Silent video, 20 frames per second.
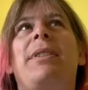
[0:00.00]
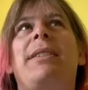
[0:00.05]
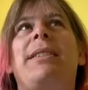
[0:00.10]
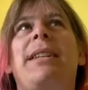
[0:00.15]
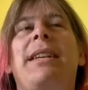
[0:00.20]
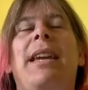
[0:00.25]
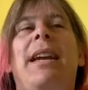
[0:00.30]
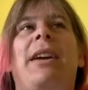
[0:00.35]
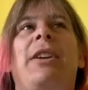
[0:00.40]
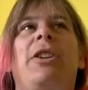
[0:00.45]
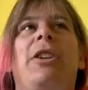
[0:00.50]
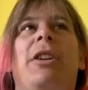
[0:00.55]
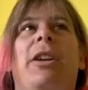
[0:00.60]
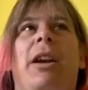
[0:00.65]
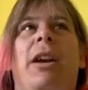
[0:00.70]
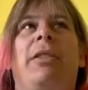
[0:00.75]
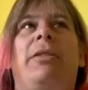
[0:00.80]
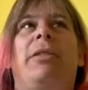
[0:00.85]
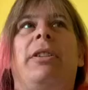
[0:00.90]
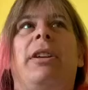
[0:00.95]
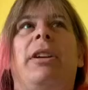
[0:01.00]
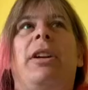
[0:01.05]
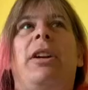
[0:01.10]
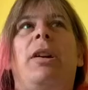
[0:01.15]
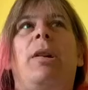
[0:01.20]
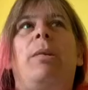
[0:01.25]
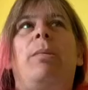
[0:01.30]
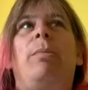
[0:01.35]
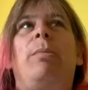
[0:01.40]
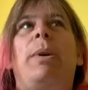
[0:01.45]
See how you go.
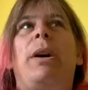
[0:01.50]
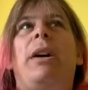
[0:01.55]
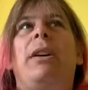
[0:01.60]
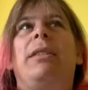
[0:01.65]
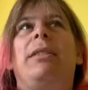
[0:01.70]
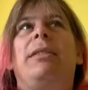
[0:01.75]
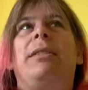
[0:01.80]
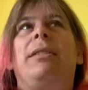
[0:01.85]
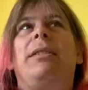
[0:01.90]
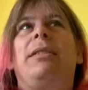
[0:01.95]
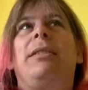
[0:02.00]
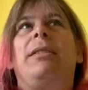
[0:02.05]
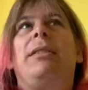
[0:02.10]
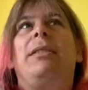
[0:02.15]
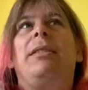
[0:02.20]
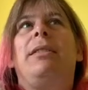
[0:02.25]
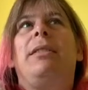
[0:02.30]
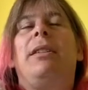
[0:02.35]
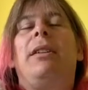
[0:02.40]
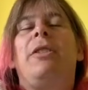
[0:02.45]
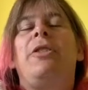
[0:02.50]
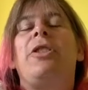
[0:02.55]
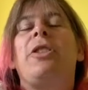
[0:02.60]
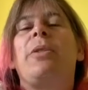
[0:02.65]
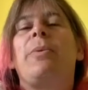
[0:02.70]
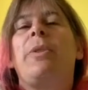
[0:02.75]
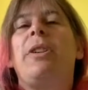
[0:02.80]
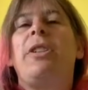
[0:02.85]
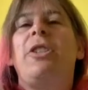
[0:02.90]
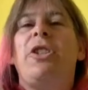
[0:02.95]
But I
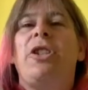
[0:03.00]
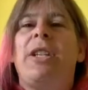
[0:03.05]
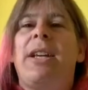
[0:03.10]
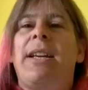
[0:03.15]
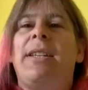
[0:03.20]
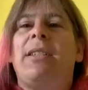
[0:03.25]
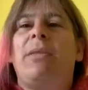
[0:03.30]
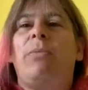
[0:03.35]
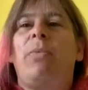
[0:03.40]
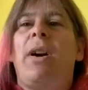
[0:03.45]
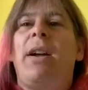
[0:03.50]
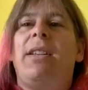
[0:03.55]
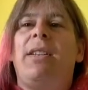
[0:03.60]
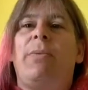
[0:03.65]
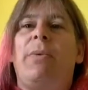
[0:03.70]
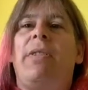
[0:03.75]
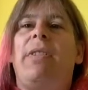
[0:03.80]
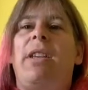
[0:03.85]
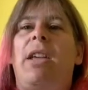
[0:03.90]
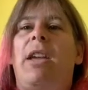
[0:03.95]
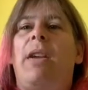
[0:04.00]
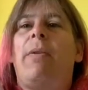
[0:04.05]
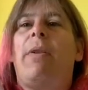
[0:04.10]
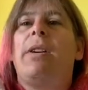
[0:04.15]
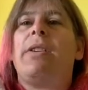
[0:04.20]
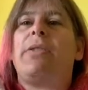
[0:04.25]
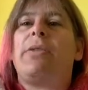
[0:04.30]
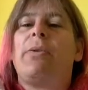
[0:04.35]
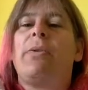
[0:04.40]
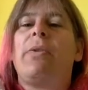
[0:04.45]
just want to share some words with
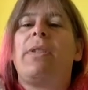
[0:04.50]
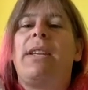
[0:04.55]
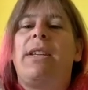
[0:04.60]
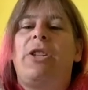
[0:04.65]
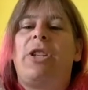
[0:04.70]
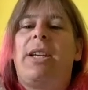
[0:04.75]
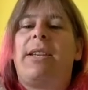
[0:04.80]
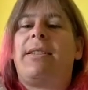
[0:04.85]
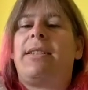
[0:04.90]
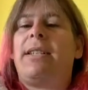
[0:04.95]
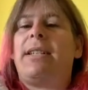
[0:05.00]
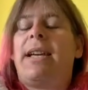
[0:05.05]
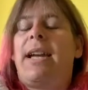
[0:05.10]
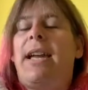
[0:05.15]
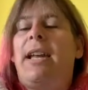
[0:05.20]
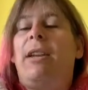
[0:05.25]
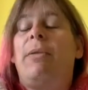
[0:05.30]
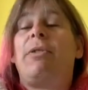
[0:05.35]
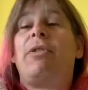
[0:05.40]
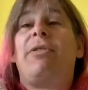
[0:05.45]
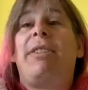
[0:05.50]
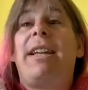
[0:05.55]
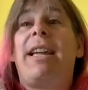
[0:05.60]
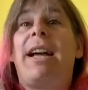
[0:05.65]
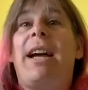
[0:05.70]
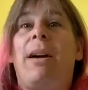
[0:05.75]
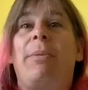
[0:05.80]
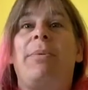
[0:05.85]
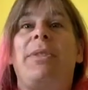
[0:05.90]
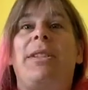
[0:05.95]
you. I saw this yesterday and it was
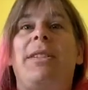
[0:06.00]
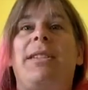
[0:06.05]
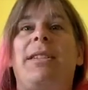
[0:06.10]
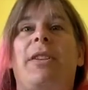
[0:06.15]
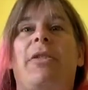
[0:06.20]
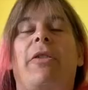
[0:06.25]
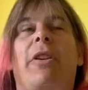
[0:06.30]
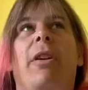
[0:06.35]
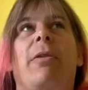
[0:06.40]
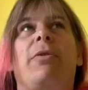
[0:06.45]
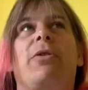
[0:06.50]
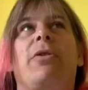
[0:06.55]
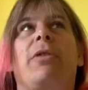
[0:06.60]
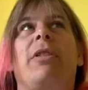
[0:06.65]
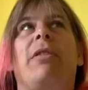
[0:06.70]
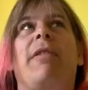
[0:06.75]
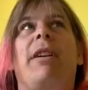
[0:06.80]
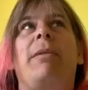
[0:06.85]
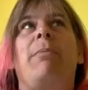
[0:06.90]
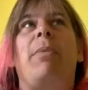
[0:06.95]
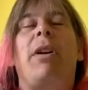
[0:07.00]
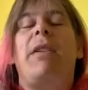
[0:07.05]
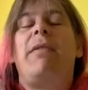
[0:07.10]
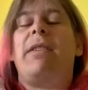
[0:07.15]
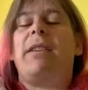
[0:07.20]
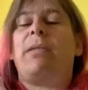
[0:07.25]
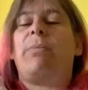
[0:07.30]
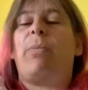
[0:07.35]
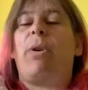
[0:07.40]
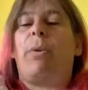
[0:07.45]
really apt considering I was drawing a
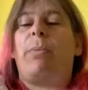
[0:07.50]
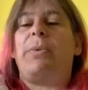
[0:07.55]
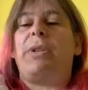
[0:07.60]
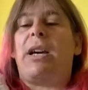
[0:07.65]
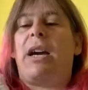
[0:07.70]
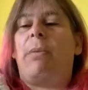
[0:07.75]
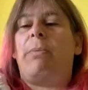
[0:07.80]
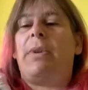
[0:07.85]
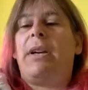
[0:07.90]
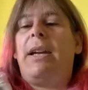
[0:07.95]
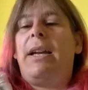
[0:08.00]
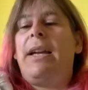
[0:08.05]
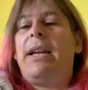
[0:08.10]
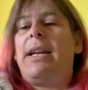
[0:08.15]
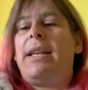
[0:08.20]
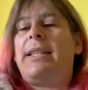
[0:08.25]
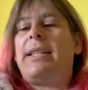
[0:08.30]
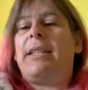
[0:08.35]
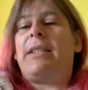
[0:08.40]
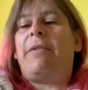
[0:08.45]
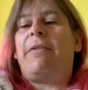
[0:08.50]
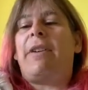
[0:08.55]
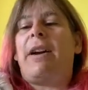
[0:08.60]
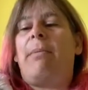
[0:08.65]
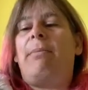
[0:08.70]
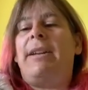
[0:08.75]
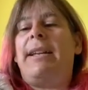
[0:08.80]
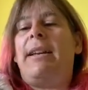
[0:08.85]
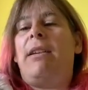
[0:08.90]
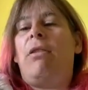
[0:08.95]
rainbow. This popped up. It says a
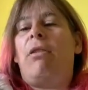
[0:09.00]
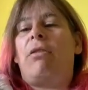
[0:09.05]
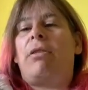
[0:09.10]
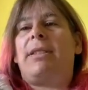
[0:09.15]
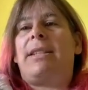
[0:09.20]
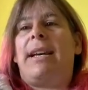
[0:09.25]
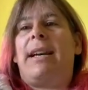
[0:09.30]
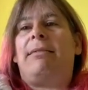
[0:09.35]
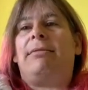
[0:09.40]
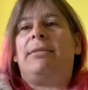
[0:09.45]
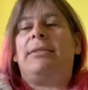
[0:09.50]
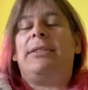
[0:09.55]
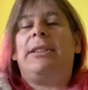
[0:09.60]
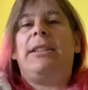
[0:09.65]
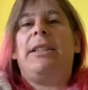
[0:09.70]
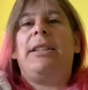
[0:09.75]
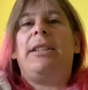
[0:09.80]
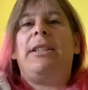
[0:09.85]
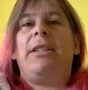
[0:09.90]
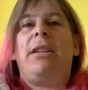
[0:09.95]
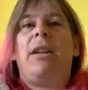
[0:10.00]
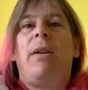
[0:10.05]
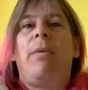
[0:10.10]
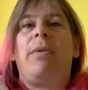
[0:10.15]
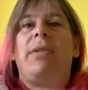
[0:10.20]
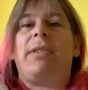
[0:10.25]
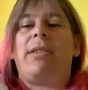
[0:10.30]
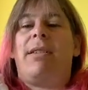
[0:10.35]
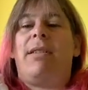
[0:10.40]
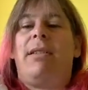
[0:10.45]
family in lockdown,
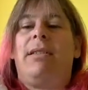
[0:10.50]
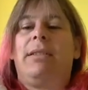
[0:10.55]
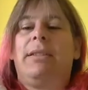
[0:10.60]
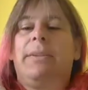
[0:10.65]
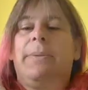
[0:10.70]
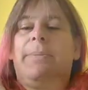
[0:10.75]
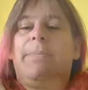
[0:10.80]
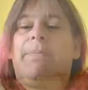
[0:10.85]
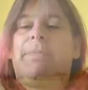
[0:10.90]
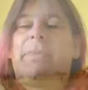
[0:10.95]
Noah's Ark.